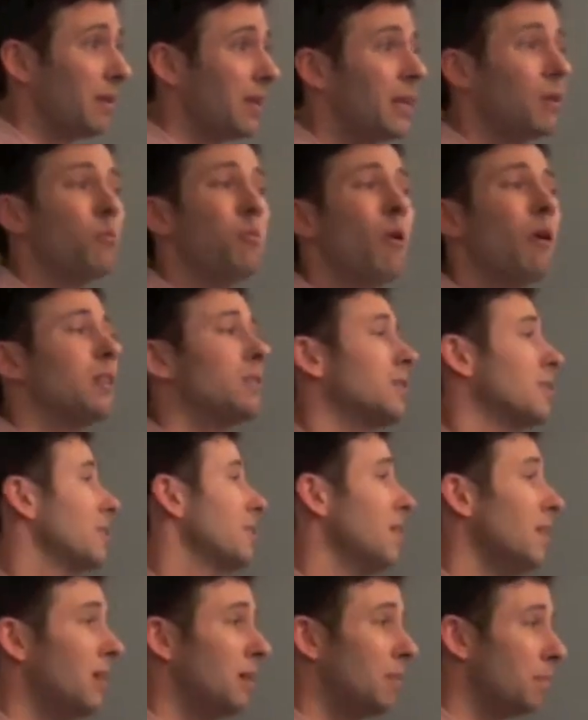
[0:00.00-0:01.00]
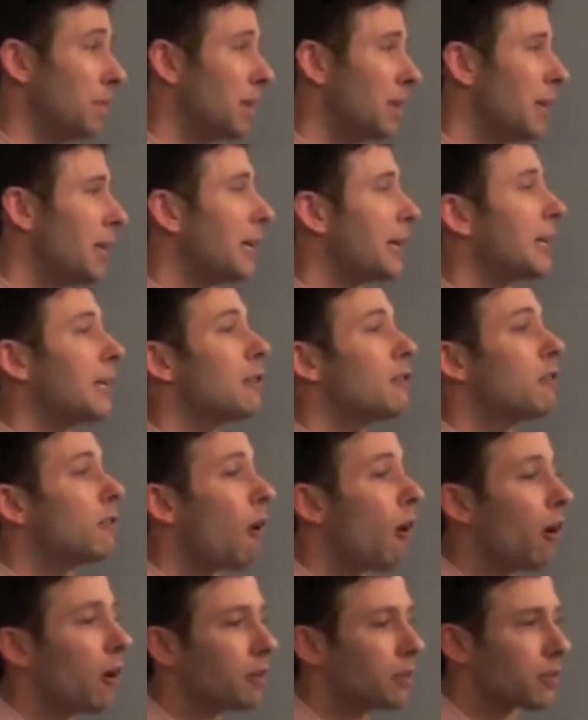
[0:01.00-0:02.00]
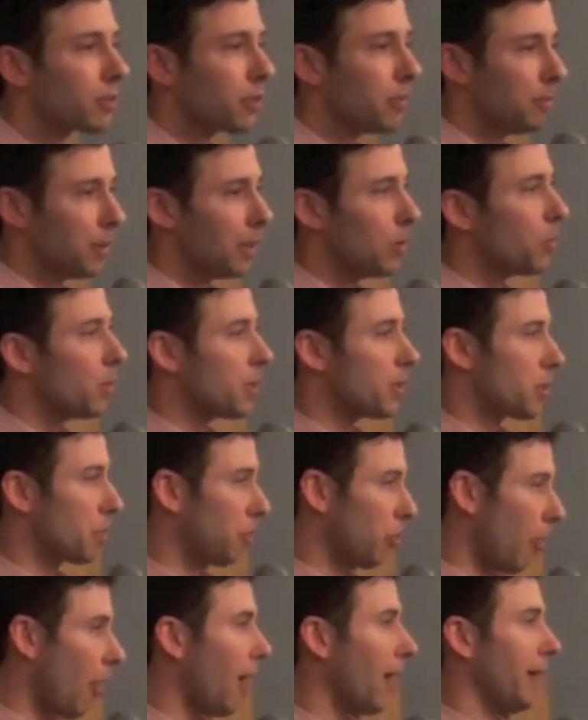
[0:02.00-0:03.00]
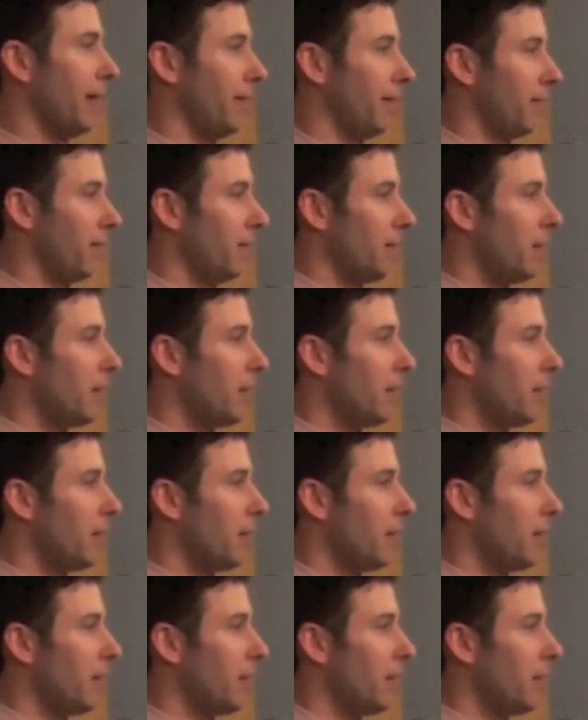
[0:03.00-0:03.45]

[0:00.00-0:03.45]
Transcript: He wants to come. He longs to be with his bride.